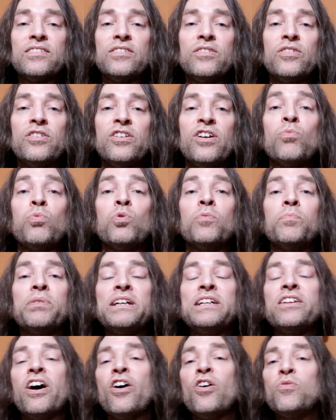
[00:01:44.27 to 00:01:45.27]
there will be
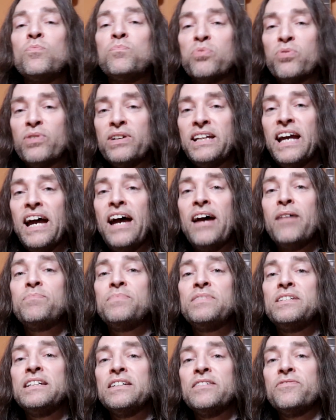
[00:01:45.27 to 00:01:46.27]
no
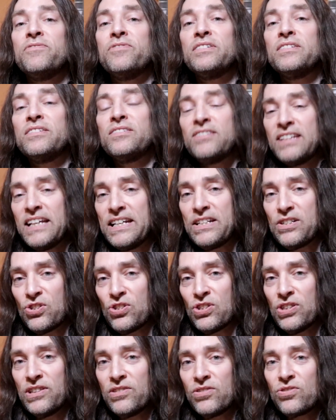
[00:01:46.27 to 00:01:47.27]
preemptive
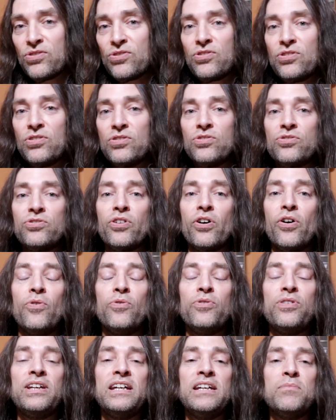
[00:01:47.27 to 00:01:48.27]
sanctions.
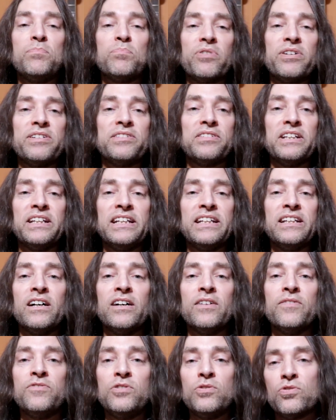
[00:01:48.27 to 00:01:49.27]
So the president
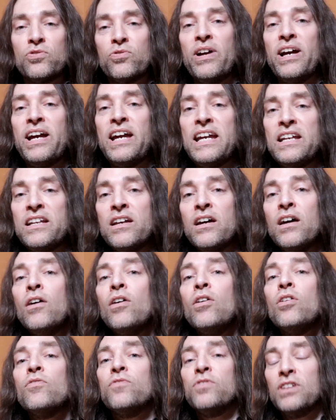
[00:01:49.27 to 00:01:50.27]
of Ukraine,
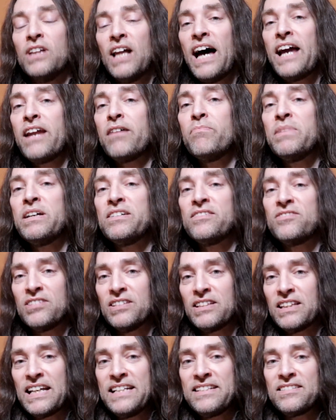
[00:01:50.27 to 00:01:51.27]
Volodymyr
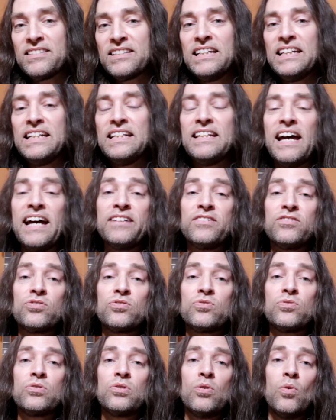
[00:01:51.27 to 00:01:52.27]
Zelensky,
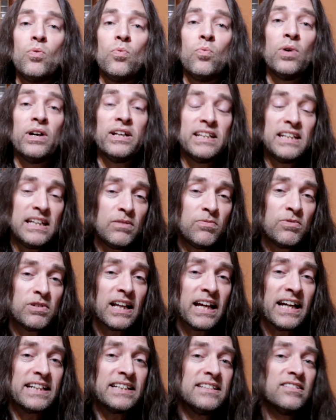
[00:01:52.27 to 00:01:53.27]
that's what he would
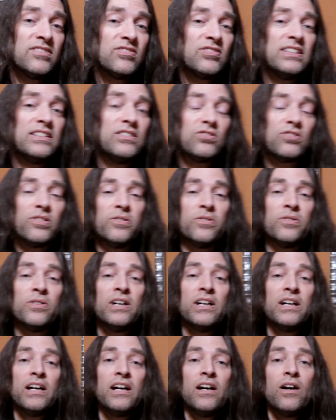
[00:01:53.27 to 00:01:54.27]
like to see. So
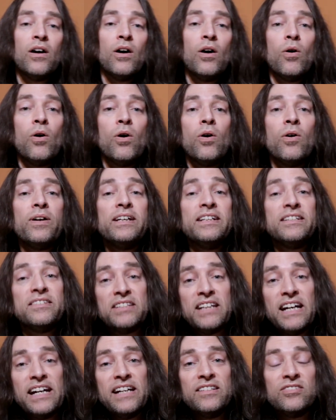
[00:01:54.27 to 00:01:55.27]
he
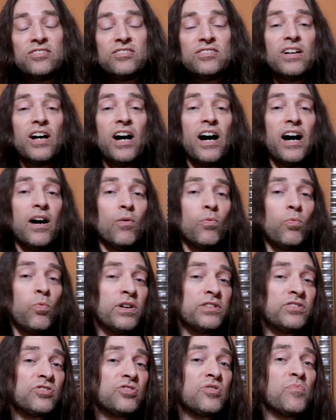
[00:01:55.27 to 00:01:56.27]
says,
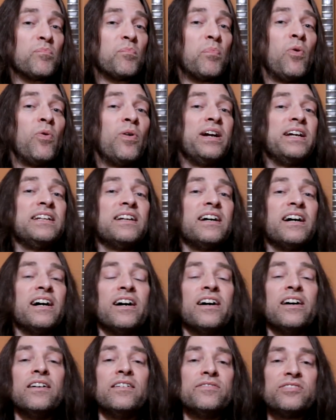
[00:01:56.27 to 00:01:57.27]
what's the point
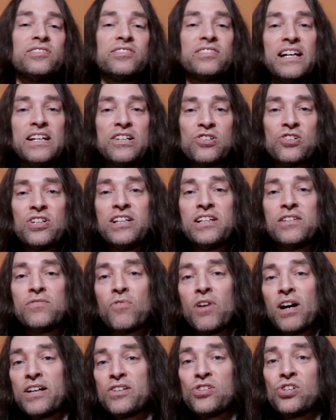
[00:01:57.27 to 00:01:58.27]
of sanctioning
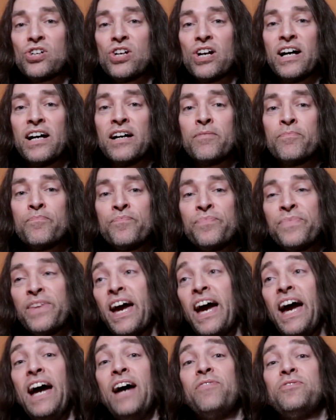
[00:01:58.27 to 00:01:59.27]
Russia
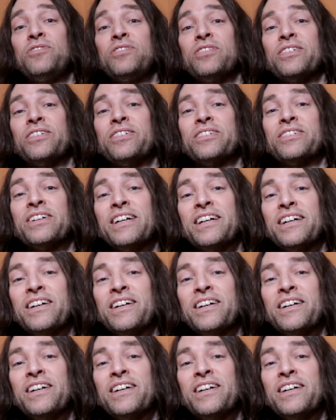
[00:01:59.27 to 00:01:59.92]
after